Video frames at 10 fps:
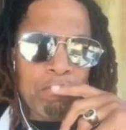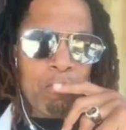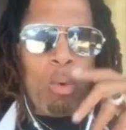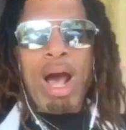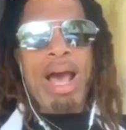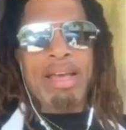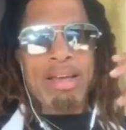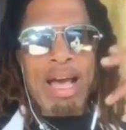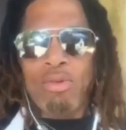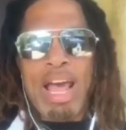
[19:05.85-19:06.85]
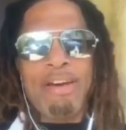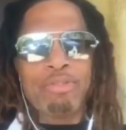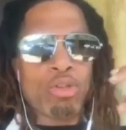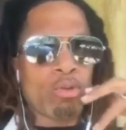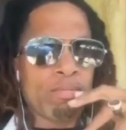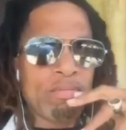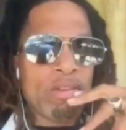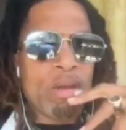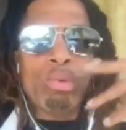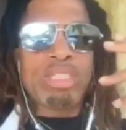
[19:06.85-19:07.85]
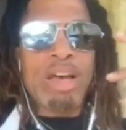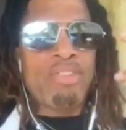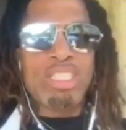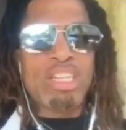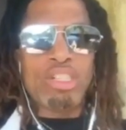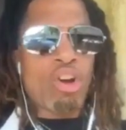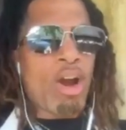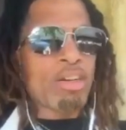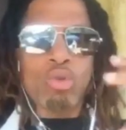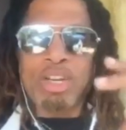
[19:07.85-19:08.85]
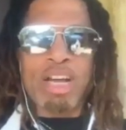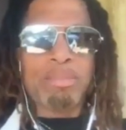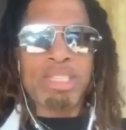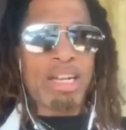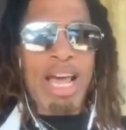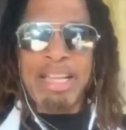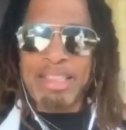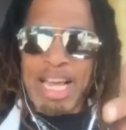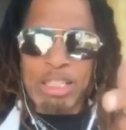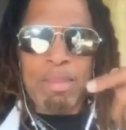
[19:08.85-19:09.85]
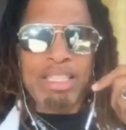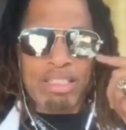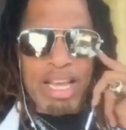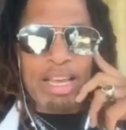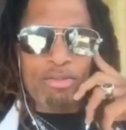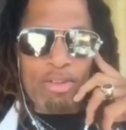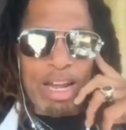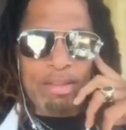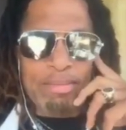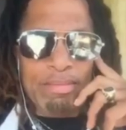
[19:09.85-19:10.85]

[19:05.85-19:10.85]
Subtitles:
Why? I don't have to. Whatever's in the dark is going to come to the light. That's my saying, right?